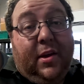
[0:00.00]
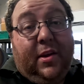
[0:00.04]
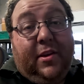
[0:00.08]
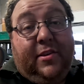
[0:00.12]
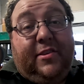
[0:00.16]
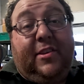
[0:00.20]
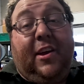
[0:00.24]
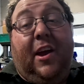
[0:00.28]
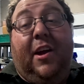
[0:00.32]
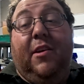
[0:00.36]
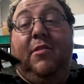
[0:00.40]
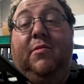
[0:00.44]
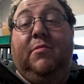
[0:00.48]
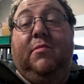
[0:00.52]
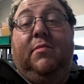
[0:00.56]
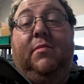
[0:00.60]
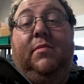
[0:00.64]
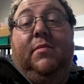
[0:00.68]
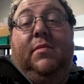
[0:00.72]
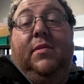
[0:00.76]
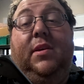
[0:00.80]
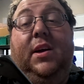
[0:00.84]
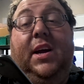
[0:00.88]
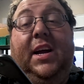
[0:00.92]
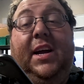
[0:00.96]
So,
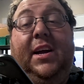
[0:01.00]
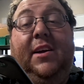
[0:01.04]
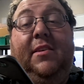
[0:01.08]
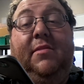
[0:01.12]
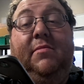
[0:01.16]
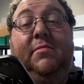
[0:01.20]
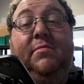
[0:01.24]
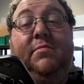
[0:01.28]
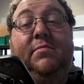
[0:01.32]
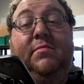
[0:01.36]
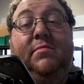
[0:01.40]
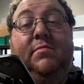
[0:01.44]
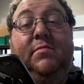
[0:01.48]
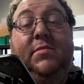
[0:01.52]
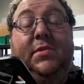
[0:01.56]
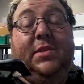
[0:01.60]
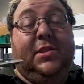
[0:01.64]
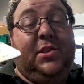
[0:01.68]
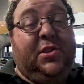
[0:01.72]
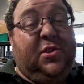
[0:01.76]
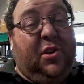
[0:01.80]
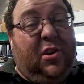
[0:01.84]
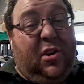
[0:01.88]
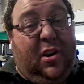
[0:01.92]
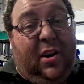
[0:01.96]

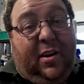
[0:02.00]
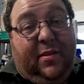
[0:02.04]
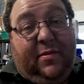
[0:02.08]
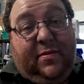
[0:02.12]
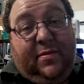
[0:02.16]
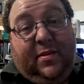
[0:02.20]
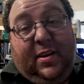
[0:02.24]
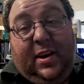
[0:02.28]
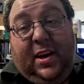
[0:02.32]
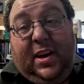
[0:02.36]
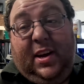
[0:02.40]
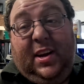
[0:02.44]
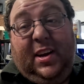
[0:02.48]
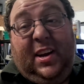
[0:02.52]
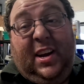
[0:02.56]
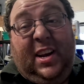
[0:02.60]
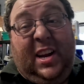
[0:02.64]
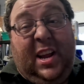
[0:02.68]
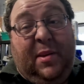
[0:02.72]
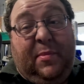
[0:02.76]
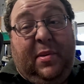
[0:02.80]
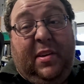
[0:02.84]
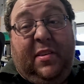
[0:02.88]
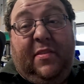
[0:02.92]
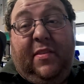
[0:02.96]
sort of
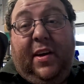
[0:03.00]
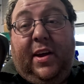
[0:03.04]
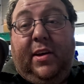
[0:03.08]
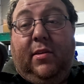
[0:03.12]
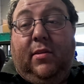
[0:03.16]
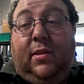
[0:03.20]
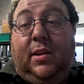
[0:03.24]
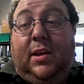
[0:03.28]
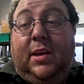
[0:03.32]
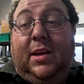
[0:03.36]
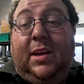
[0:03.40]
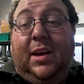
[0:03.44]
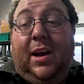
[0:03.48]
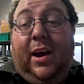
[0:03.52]
an epic fail.